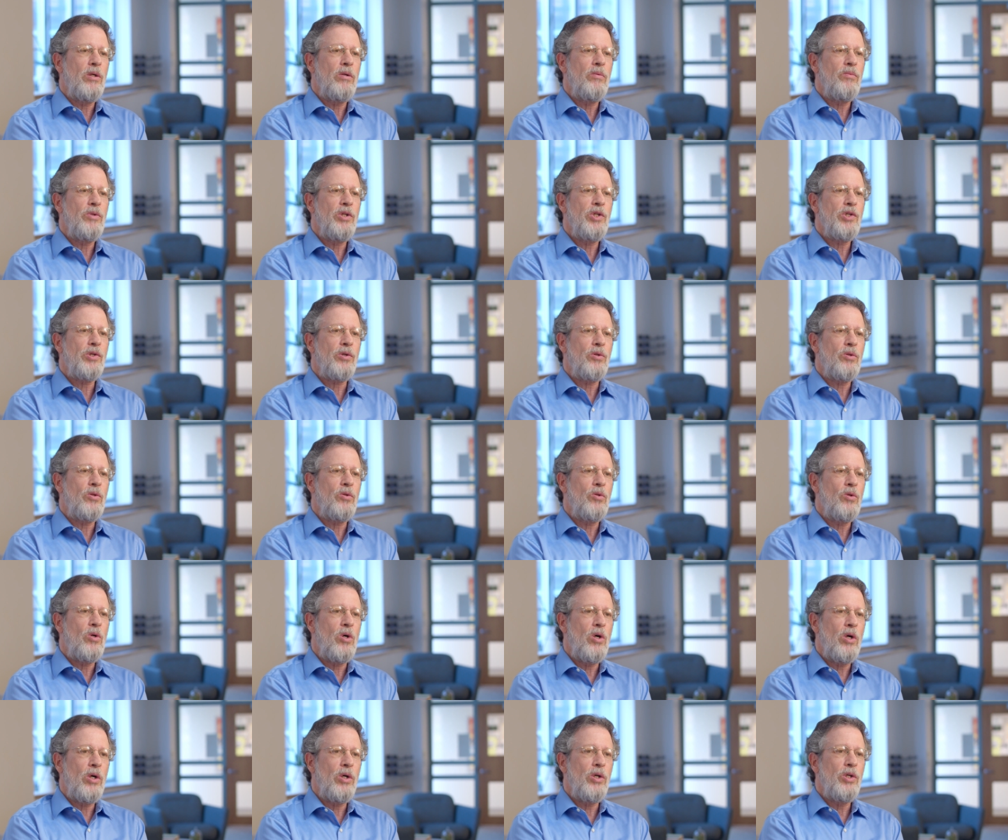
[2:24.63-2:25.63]
These are
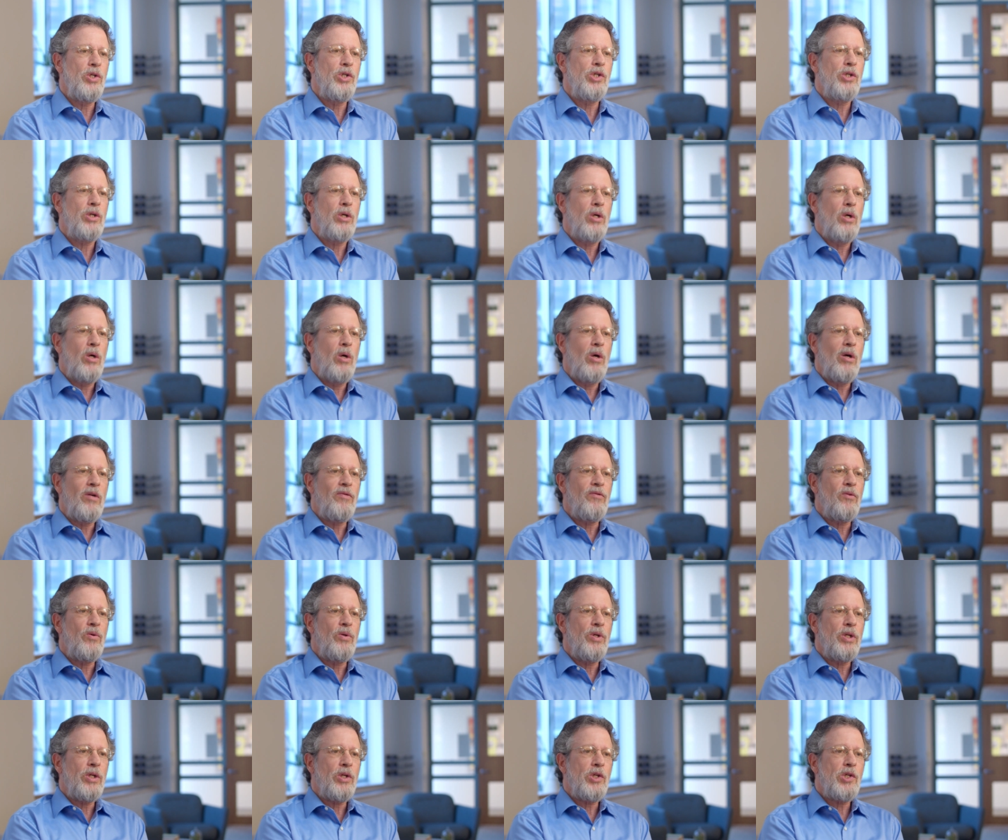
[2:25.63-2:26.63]
large
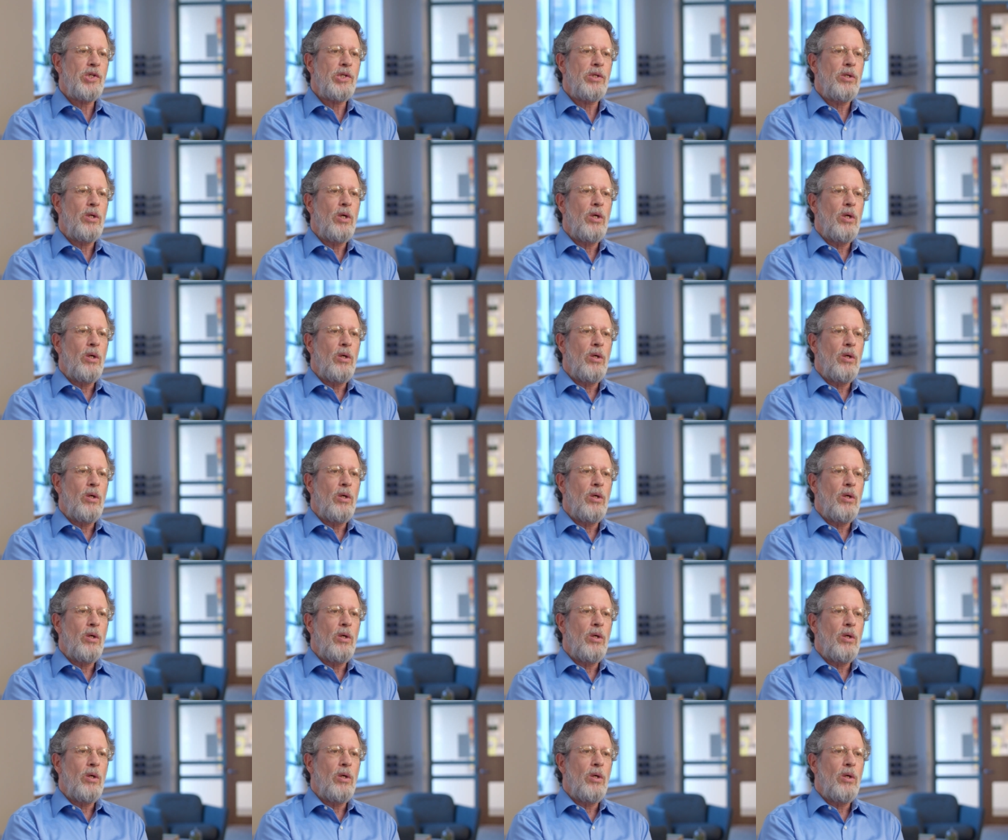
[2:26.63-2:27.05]
offerings